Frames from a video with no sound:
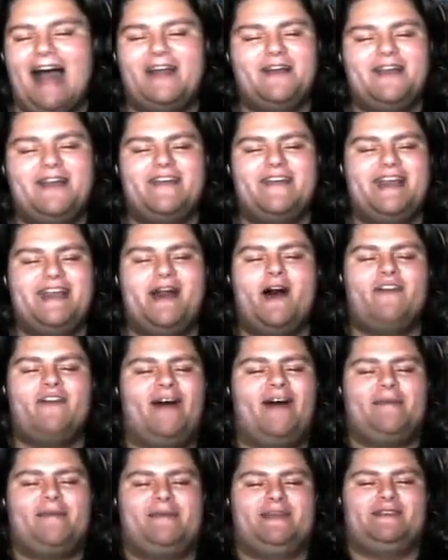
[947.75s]
I don't even know if
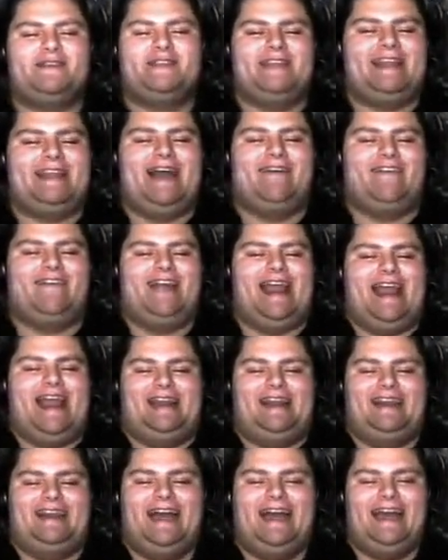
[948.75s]
I'm using that right.
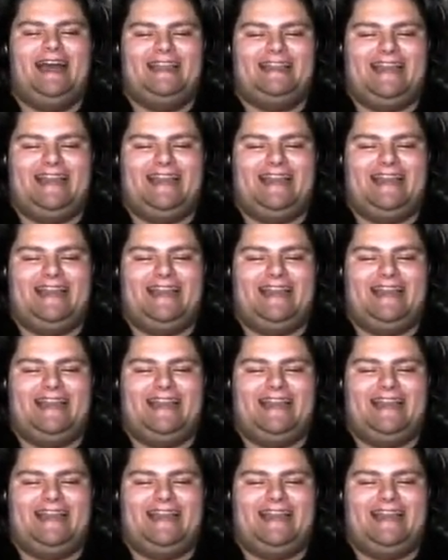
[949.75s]
I think.